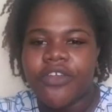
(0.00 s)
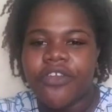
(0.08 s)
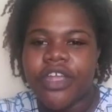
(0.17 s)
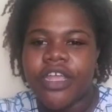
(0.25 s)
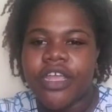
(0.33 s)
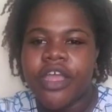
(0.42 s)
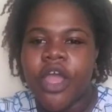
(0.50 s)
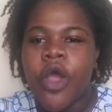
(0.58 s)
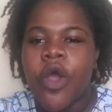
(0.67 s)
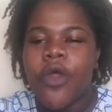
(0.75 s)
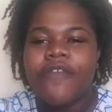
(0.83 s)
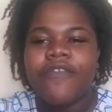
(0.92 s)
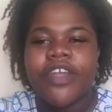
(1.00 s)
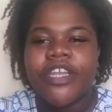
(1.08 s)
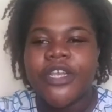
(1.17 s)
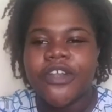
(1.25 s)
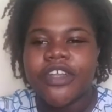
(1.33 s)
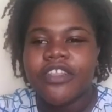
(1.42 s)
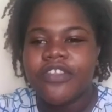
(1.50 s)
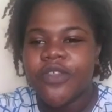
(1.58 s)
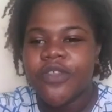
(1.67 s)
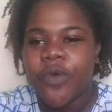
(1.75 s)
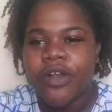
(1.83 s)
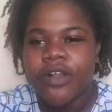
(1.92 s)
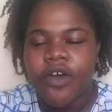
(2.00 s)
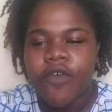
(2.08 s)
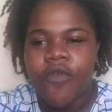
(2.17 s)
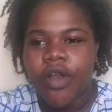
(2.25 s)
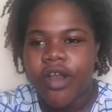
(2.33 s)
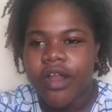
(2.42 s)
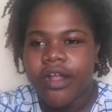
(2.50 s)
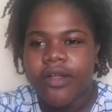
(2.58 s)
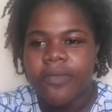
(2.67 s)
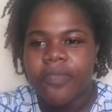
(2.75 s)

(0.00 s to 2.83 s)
degree or venturing into the world of work,